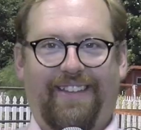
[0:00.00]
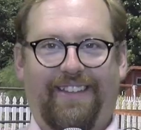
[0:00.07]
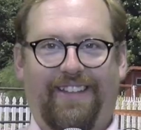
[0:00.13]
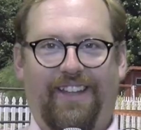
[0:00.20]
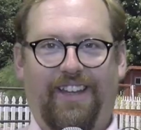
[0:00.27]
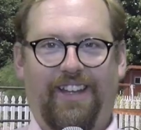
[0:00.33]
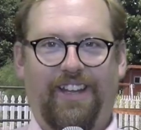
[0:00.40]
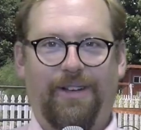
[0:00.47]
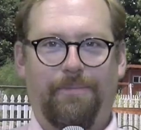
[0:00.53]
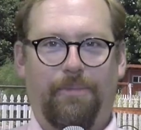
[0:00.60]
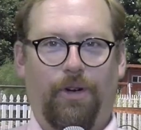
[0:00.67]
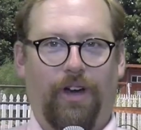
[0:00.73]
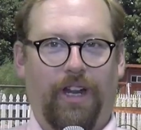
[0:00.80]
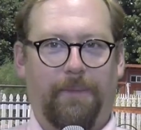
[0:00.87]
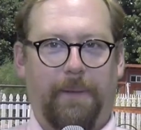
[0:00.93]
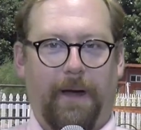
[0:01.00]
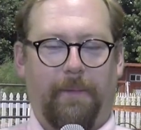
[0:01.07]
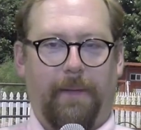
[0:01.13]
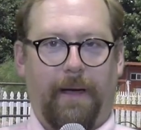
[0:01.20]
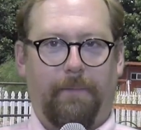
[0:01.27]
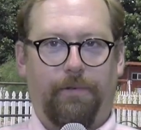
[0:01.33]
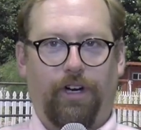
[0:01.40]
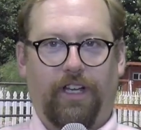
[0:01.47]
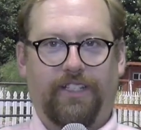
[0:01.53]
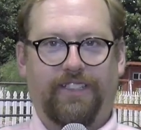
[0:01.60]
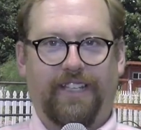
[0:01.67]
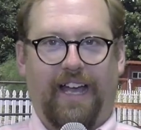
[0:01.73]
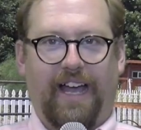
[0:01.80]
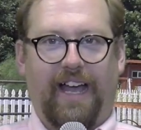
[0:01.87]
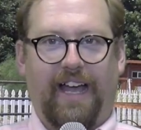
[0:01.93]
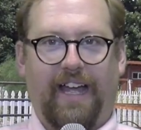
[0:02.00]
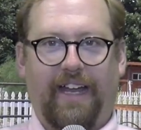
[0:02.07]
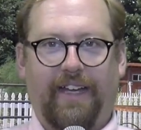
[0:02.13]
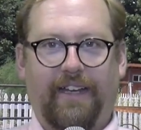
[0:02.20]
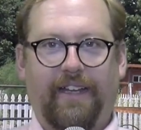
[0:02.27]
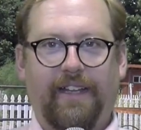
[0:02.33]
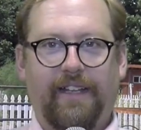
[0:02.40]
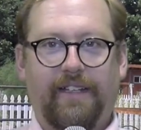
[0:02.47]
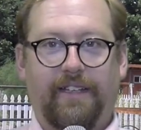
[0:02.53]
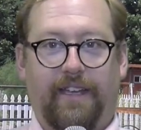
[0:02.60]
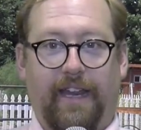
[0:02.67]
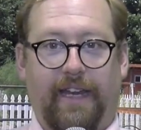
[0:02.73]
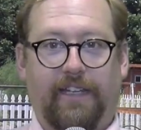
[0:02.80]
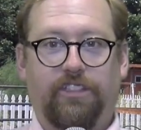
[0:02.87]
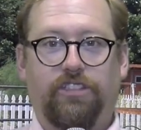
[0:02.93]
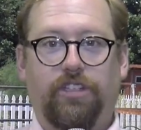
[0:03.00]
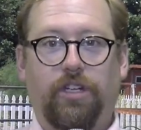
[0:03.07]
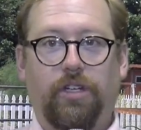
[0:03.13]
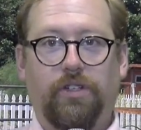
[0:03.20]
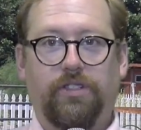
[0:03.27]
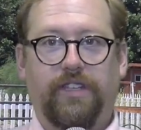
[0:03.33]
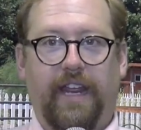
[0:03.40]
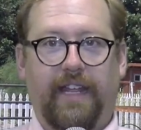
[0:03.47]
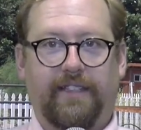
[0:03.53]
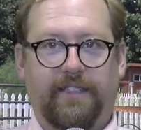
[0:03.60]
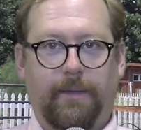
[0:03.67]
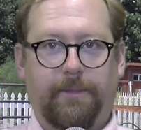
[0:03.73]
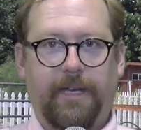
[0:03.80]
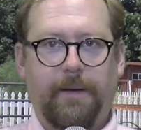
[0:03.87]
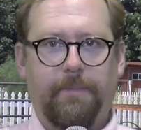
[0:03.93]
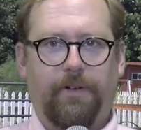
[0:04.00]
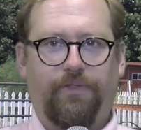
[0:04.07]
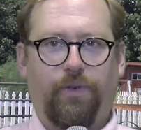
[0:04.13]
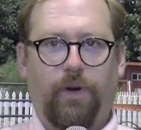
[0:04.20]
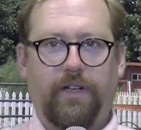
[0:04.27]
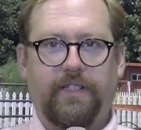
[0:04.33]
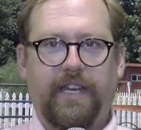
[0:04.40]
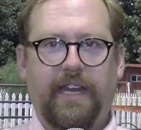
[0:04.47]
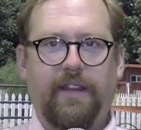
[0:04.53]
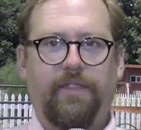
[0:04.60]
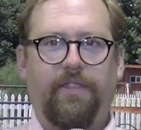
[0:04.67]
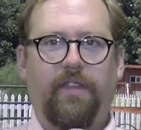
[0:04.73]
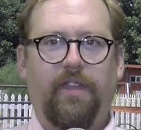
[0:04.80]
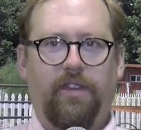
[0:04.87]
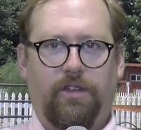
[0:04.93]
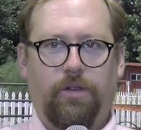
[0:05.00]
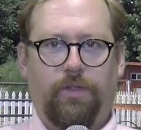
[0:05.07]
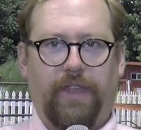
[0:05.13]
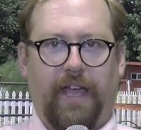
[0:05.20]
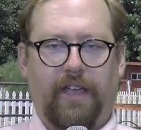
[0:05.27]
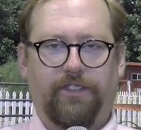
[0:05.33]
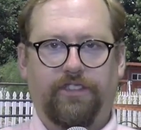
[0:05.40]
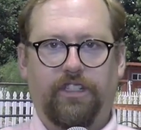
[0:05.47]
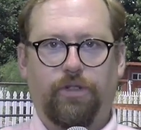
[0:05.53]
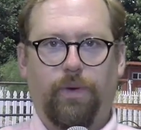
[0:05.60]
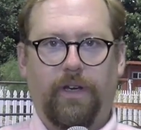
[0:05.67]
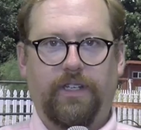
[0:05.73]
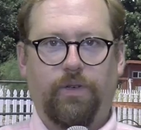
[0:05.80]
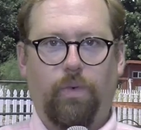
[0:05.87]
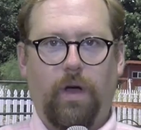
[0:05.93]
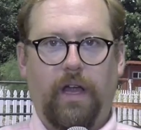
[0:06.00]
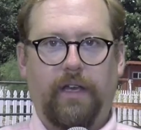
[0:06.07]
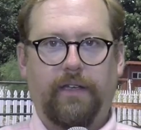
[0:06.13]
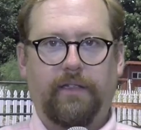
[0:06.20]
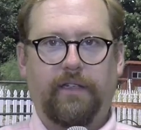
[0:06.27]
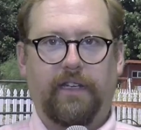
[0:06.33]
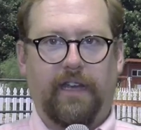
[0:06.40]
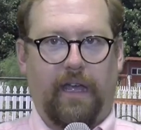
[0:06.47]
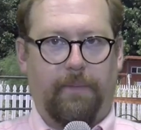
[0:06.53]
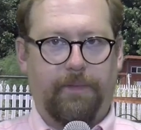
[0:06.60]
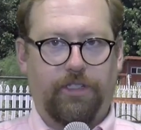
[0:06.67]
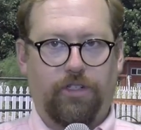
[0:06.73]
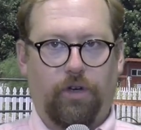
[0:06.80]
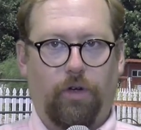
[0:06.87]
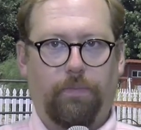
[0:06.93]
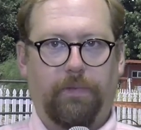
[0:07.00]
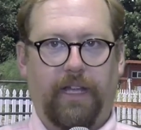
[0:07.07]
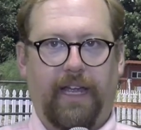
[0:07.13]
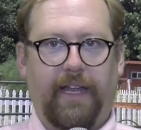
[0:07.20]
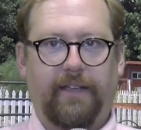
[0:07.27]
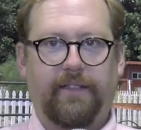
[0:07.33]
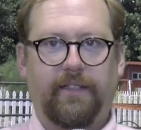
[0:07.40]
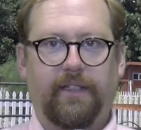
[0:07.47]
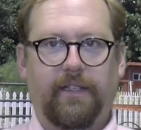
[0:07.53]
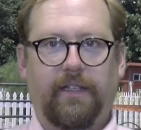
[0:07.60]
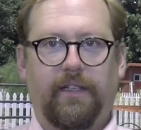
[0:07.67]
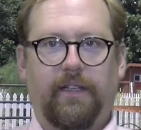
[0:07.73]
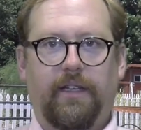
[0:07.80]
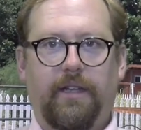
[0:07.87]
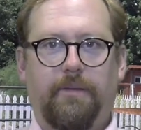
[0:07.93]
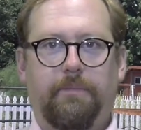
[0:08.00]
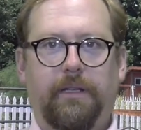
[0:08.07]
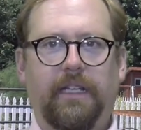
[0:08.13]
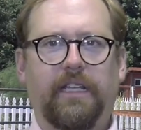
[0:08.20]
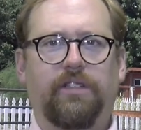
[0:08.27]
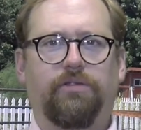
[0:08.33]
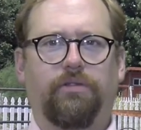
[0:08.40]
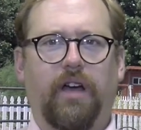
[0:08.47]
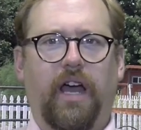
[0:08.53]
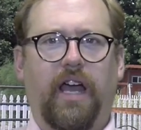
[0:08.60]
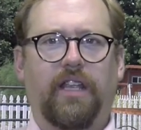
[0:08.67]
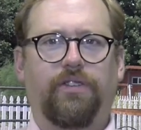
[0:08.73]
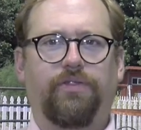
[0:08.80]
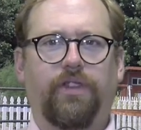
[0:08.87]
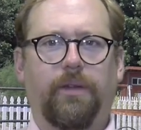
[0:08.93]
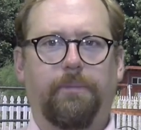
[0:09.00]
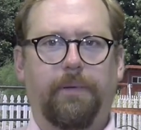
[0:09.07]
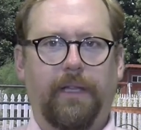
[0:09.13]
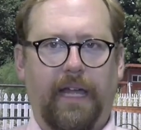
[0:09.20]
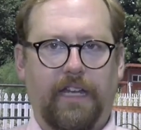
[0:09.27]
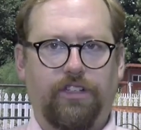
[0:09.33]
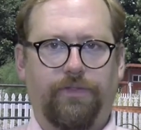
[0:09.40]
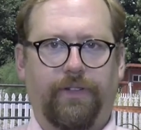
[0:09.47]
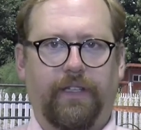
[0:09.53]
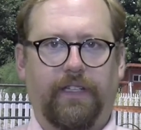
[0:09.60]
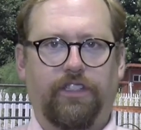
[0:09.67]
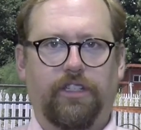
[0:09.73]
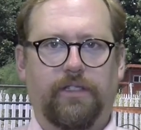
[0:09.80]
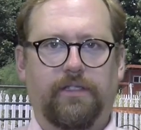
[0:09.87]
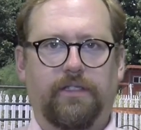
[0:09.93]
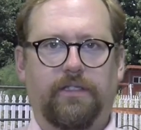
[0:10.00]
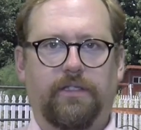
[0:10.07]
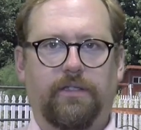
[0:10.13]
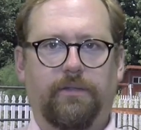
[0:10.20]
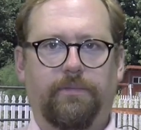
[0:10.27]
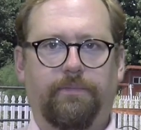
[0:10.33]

Good morning, Paramount Brookside. Today is Tuesday, it's September 14th, 2021, and I'm Mr. Goldblatt. Please rise for the Pledge of Allegiance.